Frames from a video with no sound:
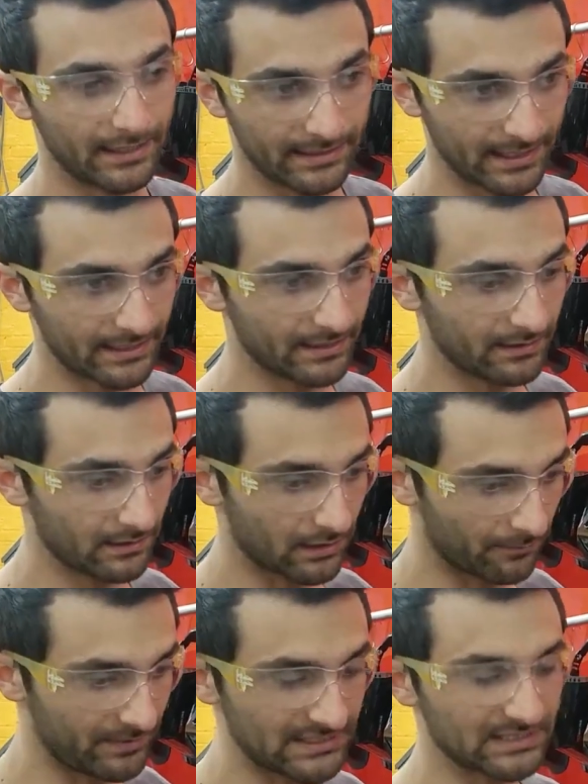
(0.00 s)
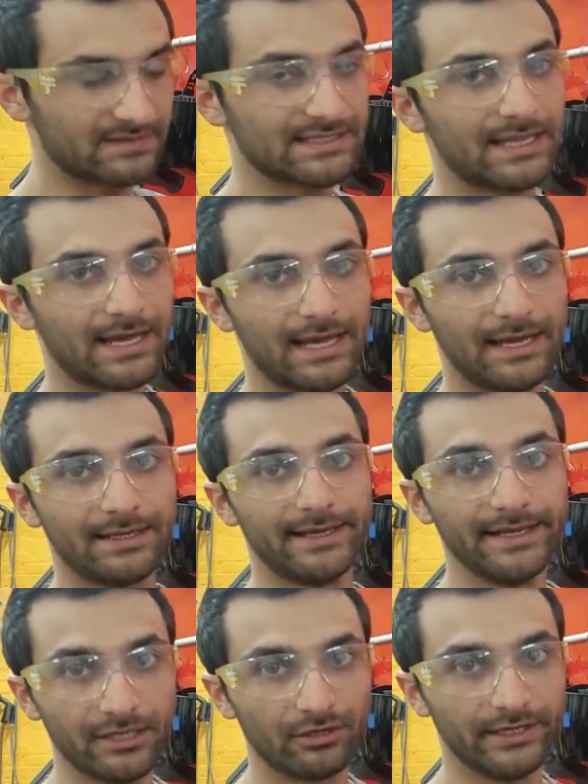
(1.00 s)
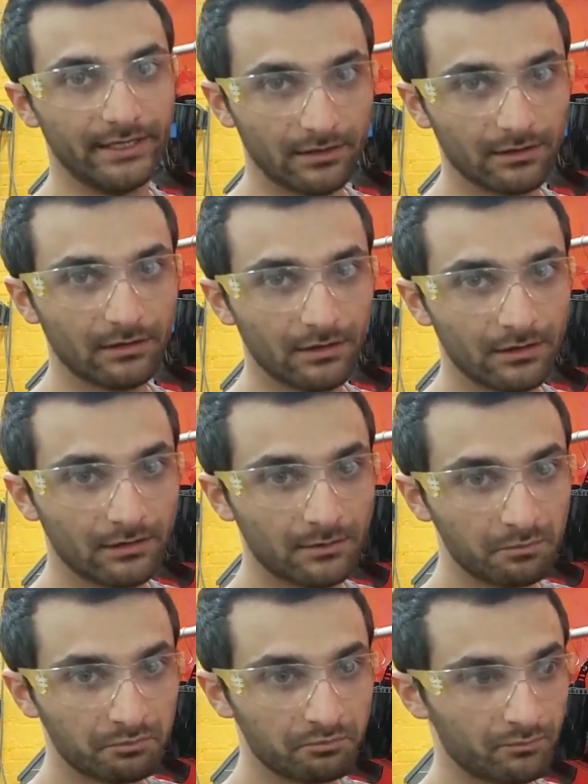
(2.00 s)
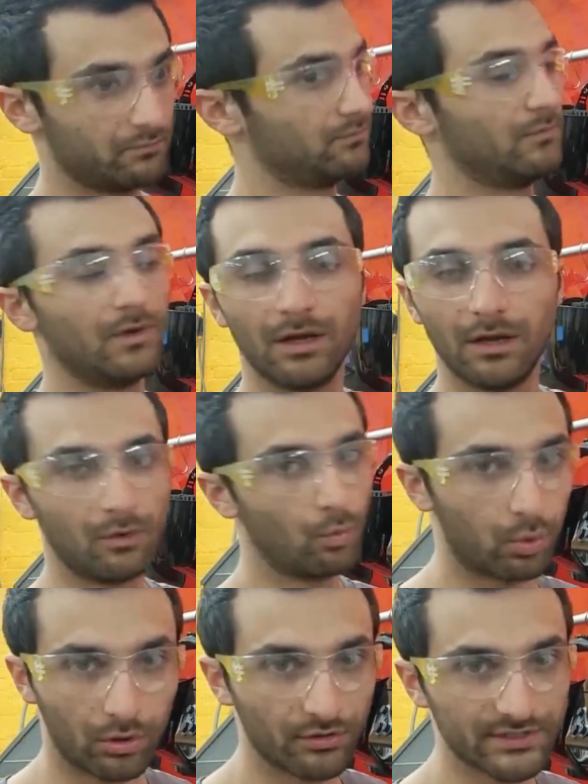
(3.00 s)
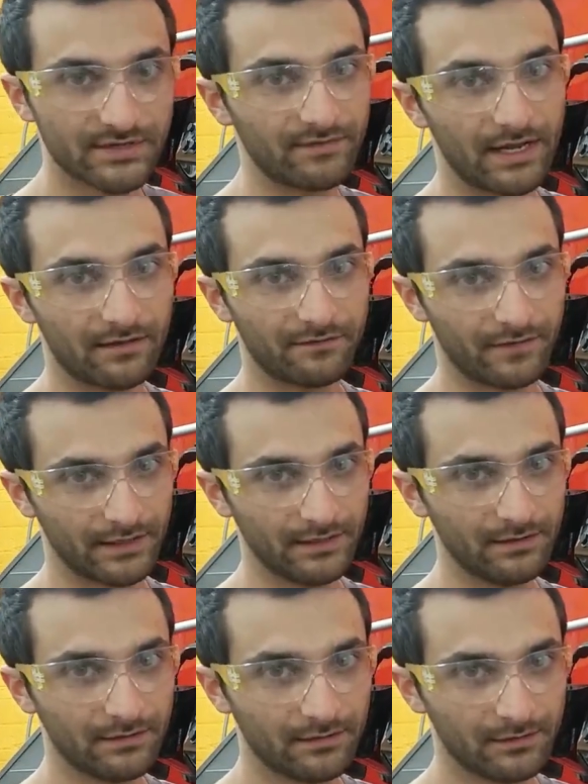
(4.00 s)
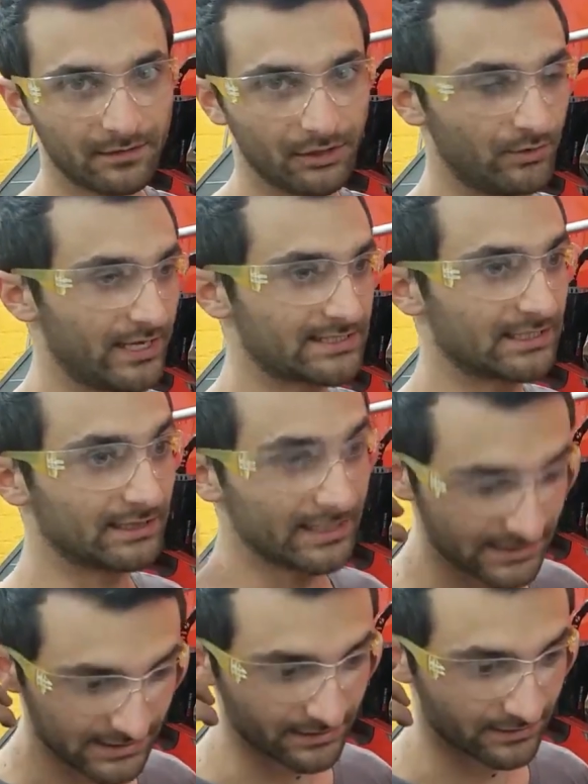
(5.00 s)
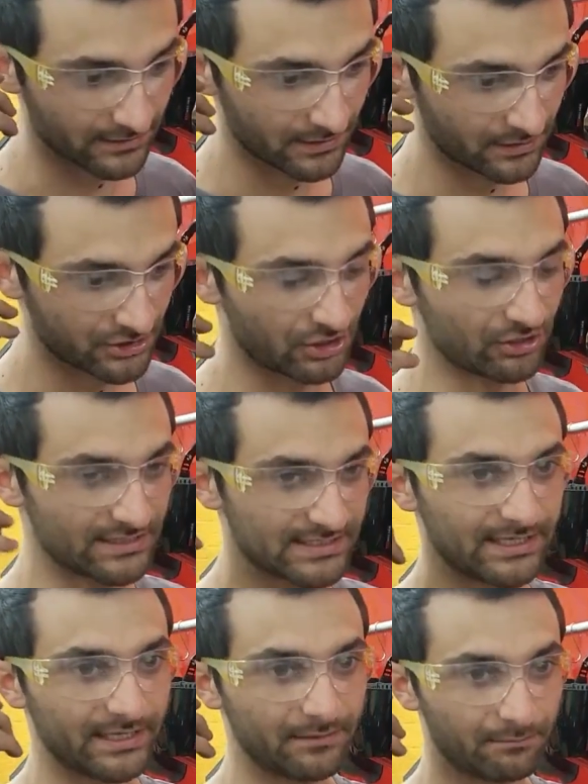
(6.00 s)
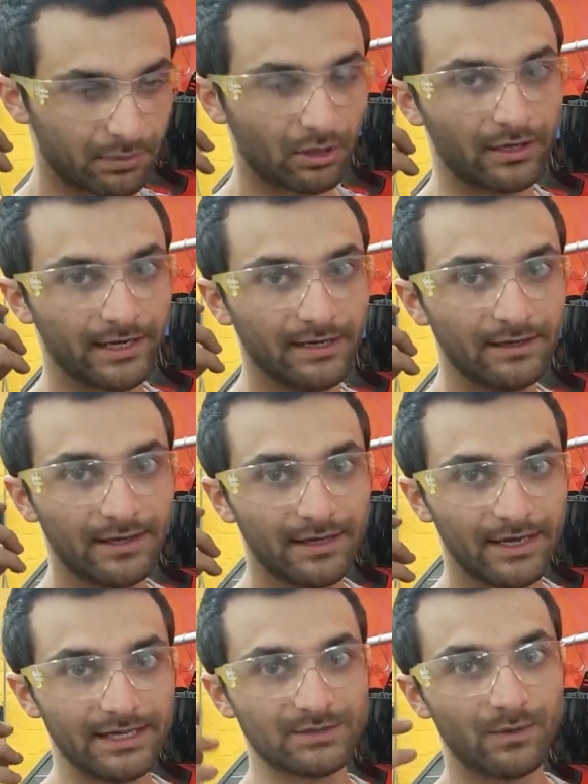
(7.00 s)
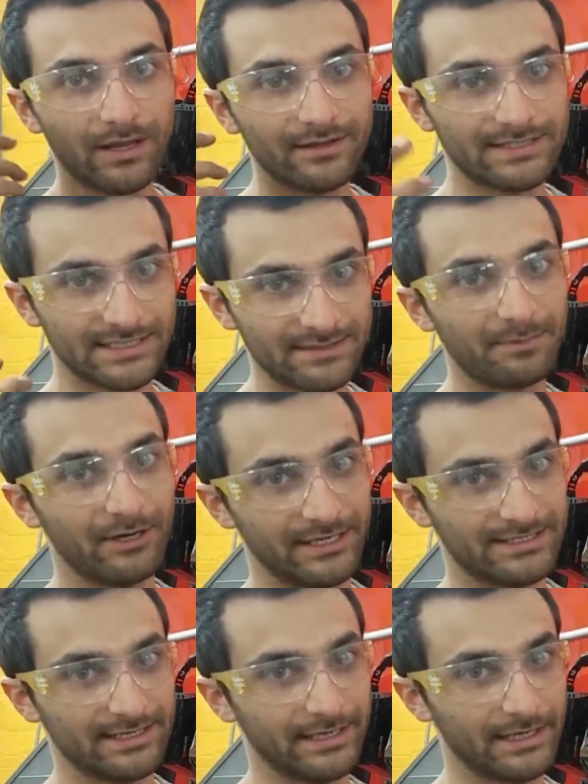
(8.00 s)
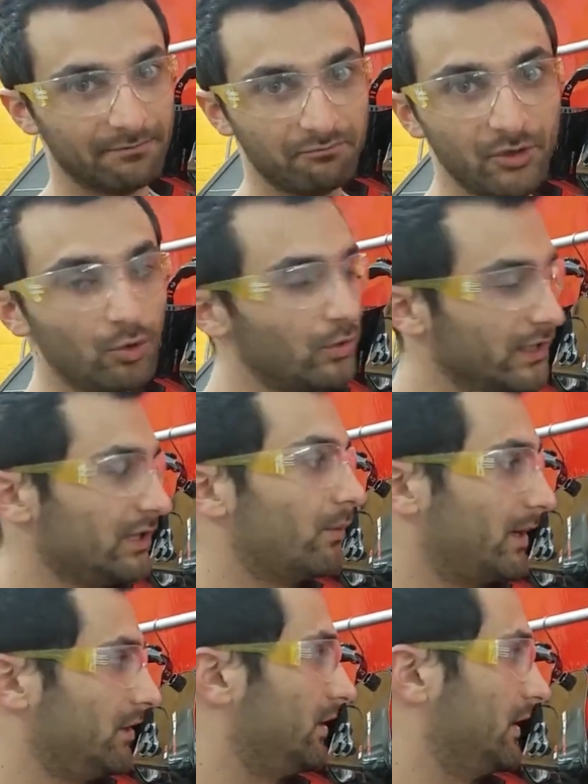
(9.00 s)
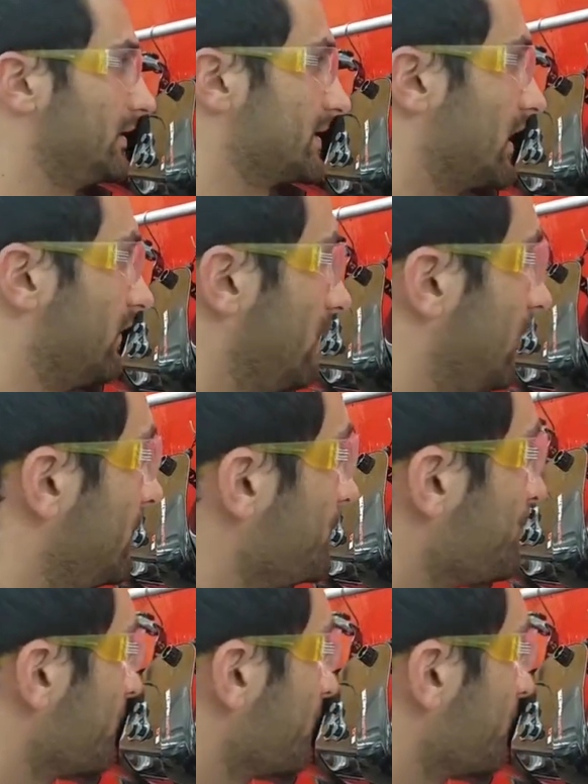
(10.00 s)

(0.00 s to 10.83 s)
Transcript: Getting a piece of slag in your ear, worlds of not fun. You get to listen to your skin burning, as well as experiencing it. You really want your ears covered.